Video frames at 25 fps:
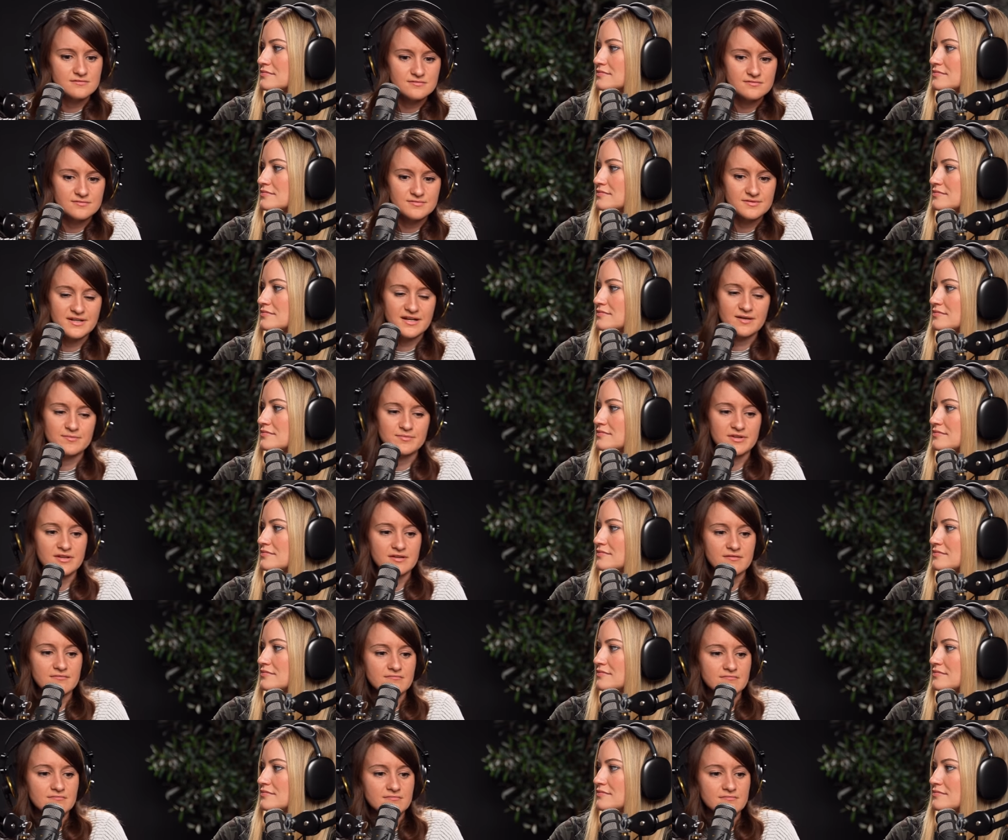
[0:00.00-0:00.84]
Speaker 1: and I'm like,
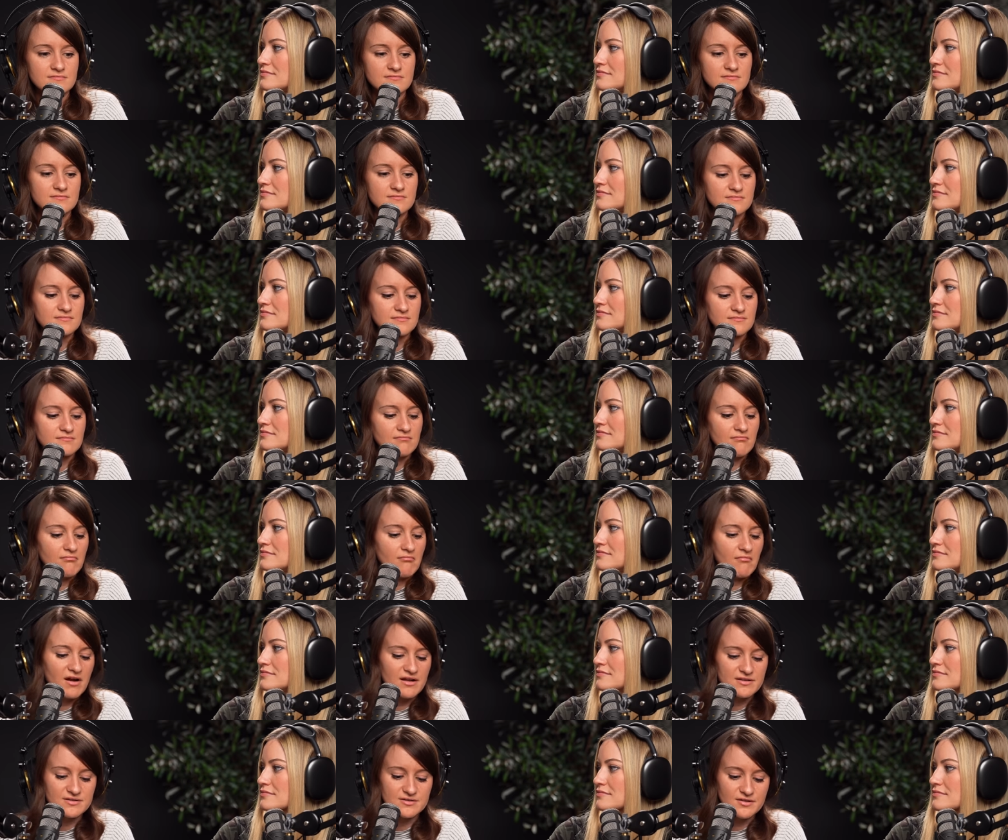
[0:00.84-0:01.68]

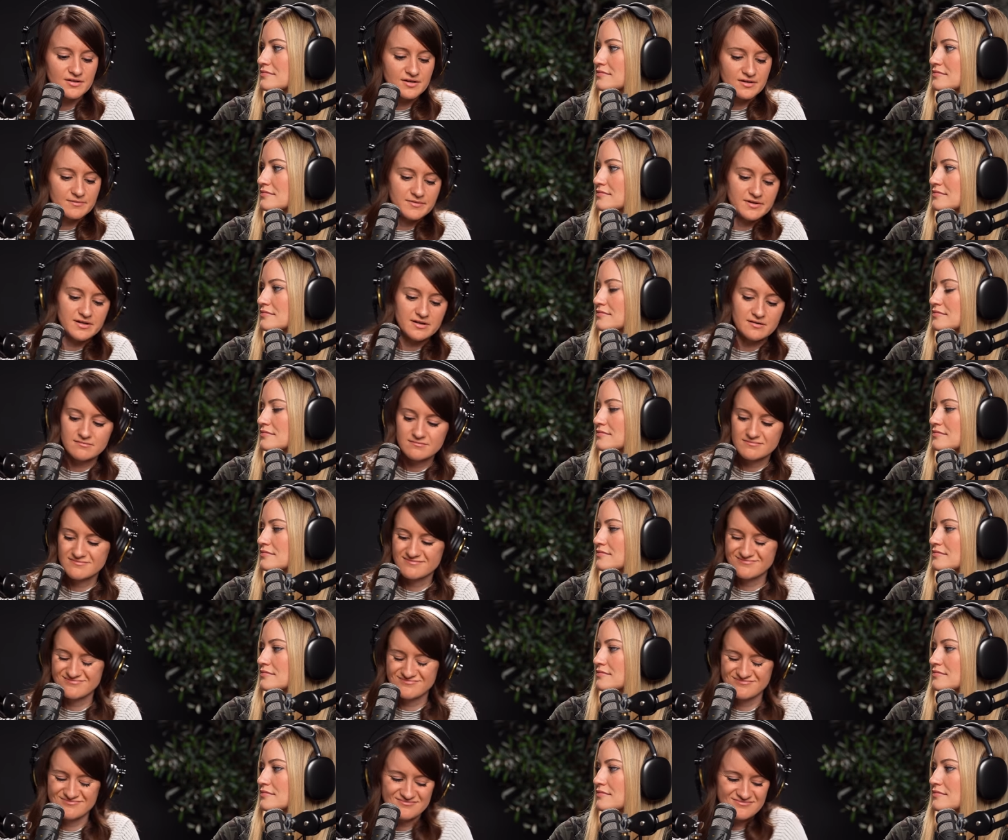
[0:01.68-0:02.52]
I look, I'm like,
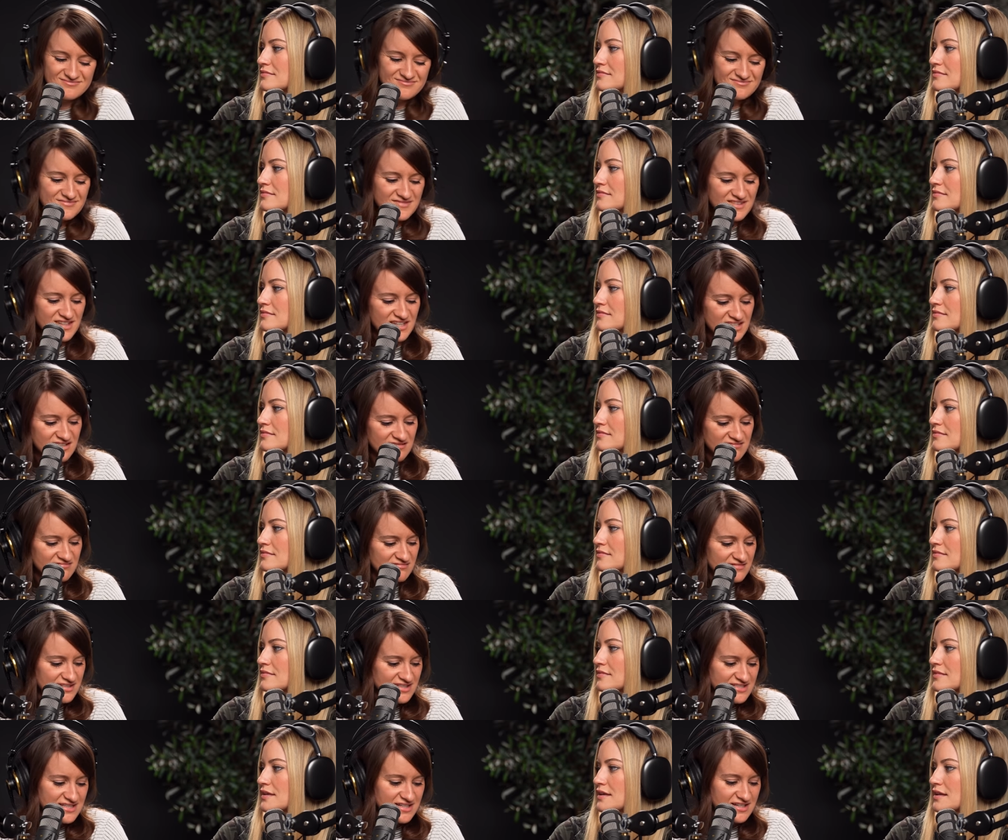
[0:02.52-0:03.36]
eh,
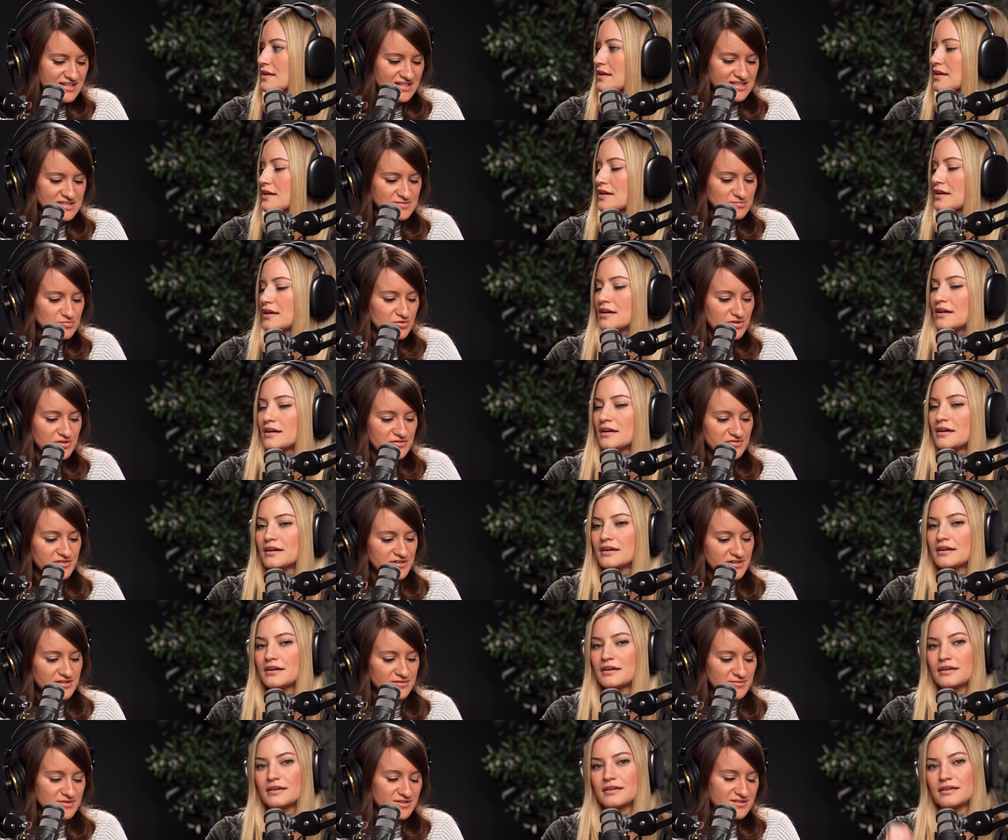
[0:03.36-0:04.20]
that's like an ex
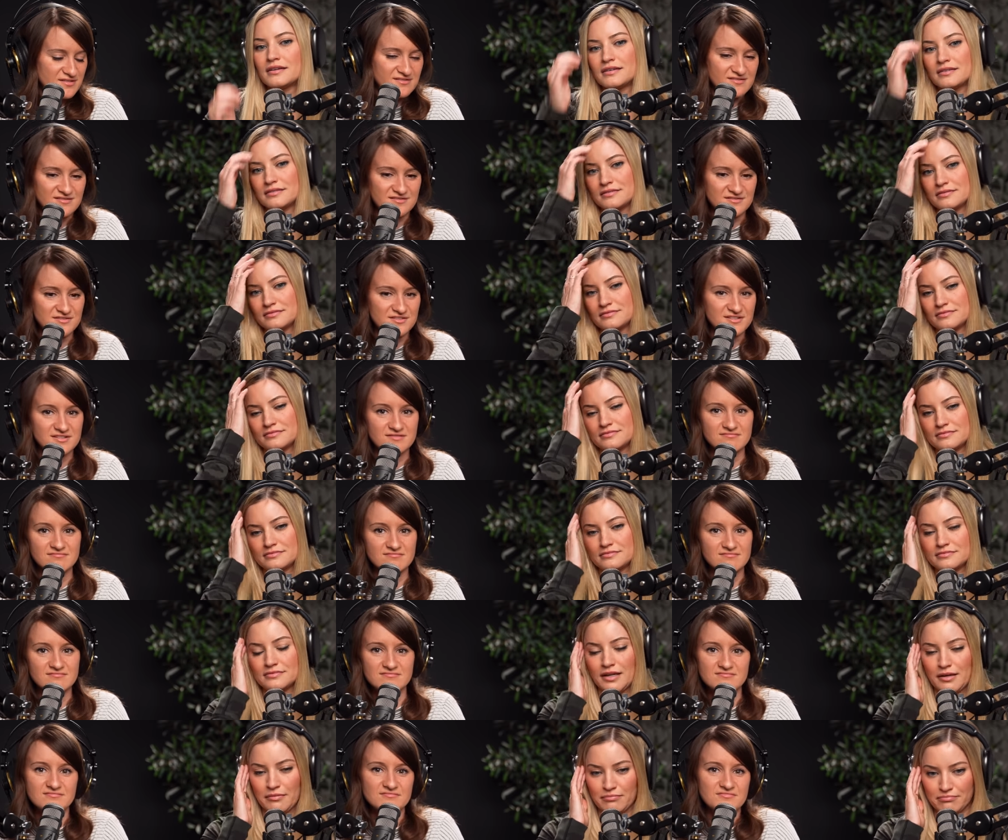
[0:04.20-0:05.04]
boyfriend. I'm like, I don't really
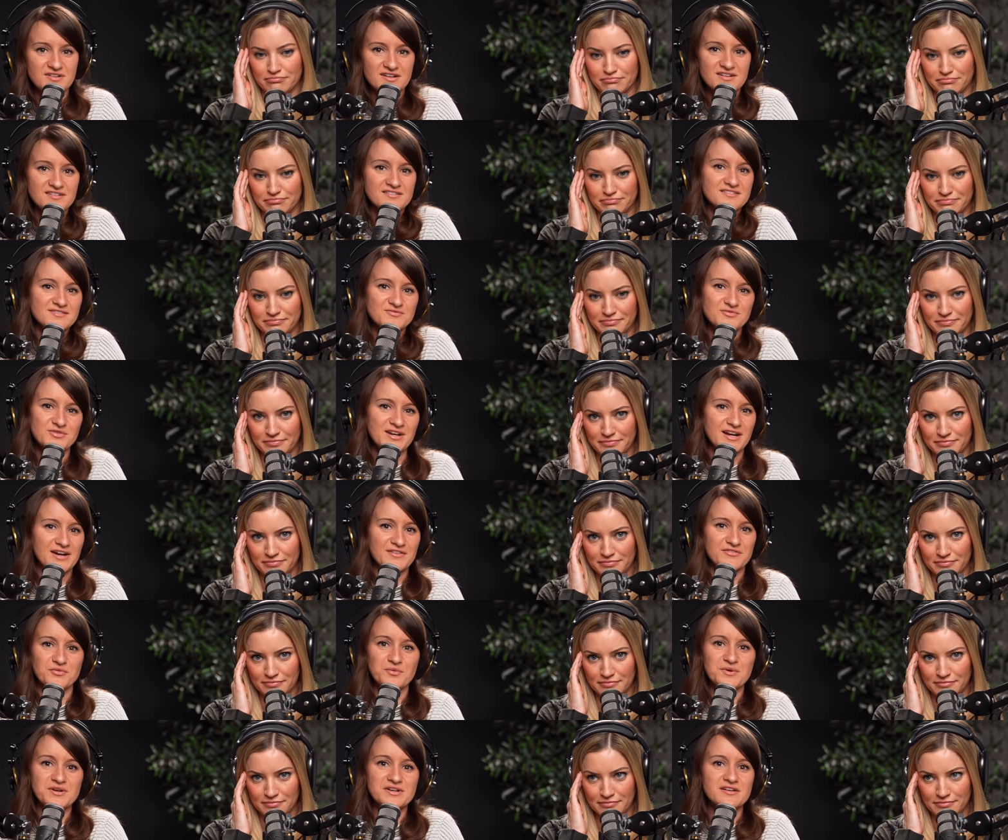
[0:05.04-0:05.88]
well,
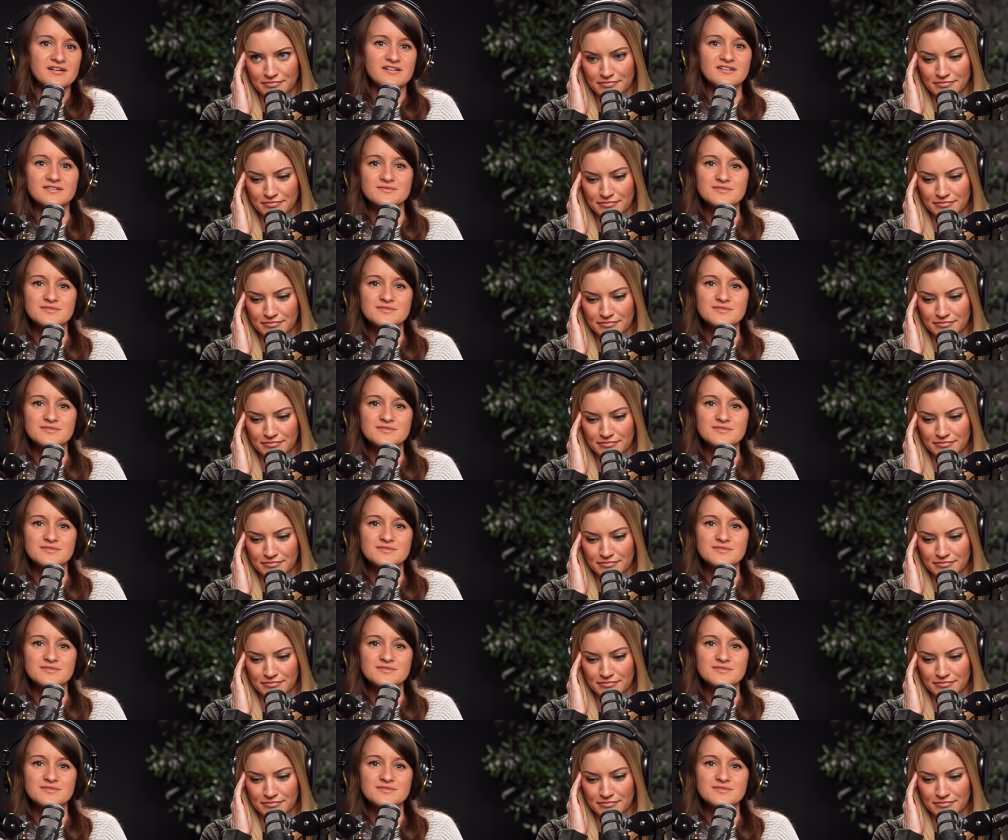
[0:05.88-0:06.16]
whatever we talked